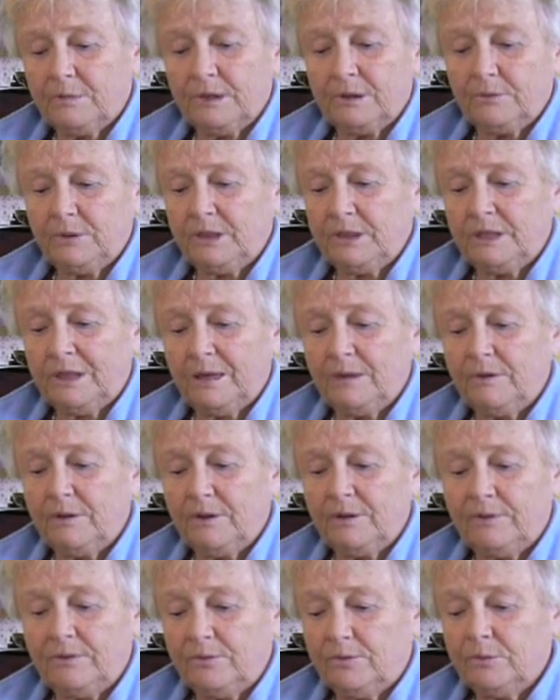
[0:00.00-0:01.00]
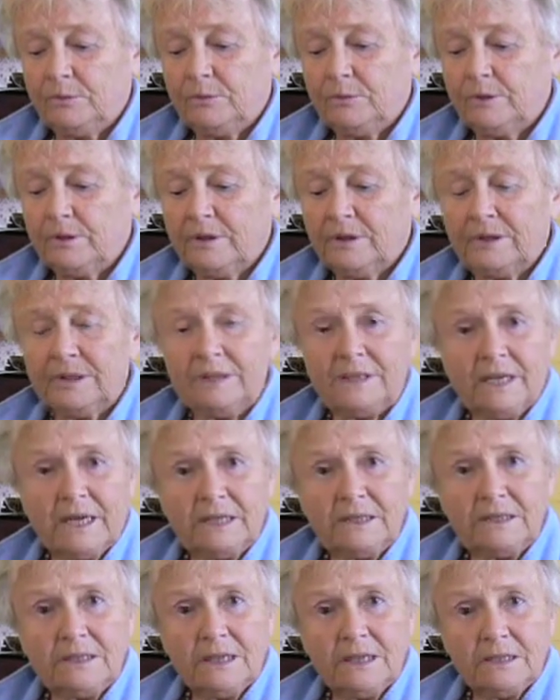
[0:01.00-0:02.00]
and we now have more than
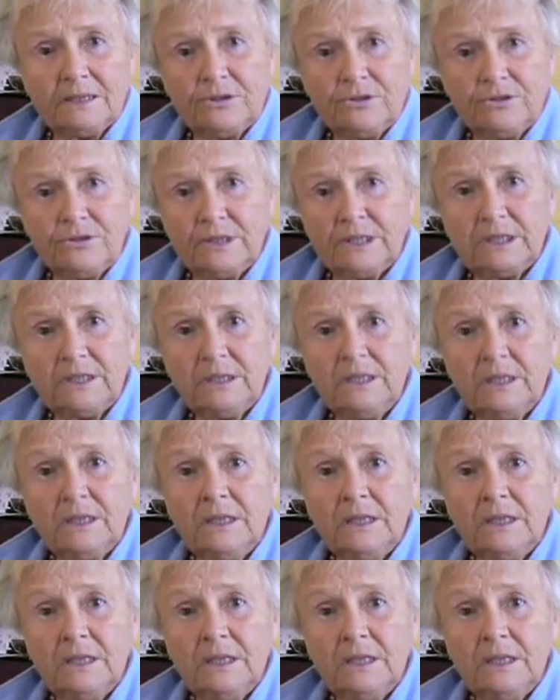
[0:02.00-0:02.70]
900